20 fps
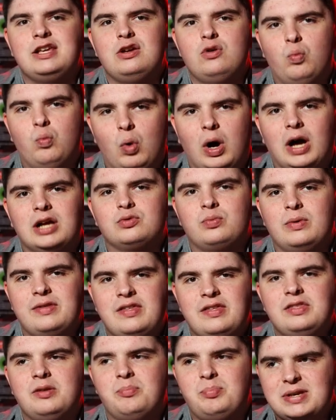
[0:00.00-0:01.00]
that you want
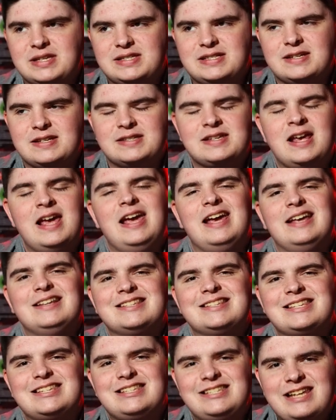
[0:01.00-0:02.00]
within the business
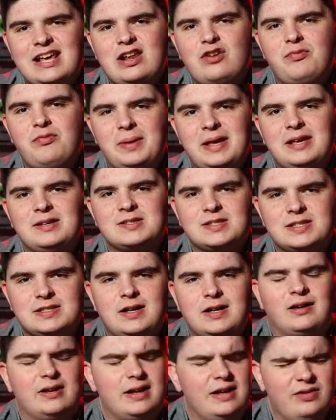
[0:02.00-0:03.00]
instead of being
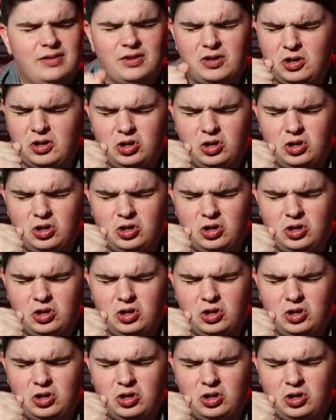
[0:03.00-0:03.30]
stuck in the